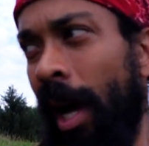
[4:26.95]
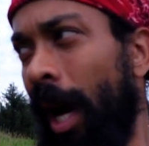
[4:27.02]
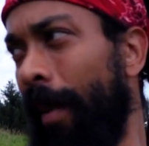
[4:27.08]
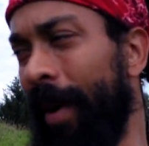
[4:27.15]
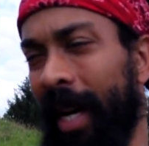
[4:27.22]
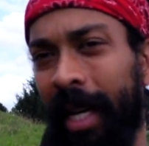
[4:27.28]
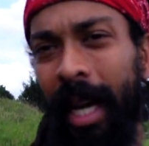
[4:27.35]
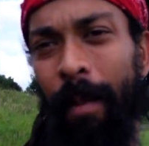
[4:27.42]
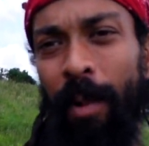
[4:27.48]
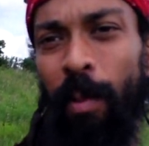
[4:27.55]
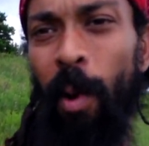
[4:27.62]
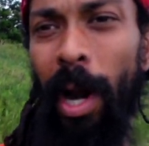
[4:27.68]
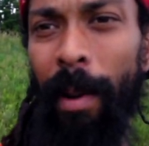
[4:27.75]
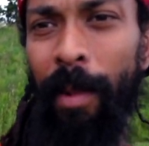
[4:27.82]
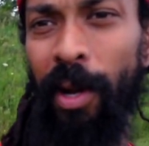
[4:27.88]
And again, we
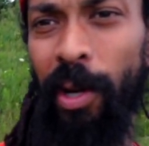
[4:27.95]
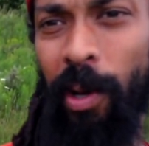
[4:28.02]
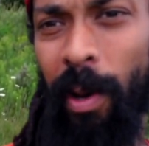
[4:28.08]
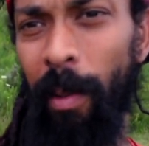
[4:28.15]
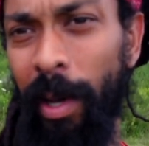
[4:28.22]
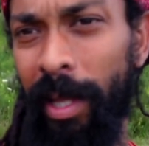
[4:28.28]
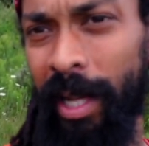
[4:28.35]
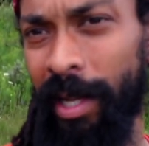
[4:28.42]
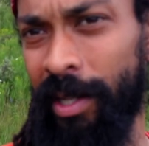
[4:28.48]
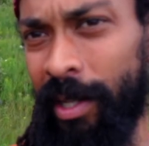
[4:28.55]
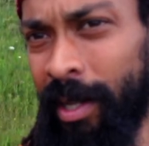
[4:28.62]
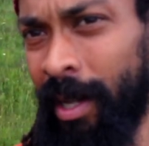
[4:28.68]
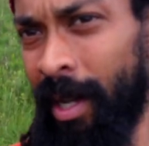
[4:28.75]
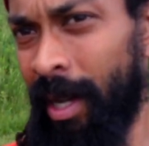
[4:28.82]
want him to do it with this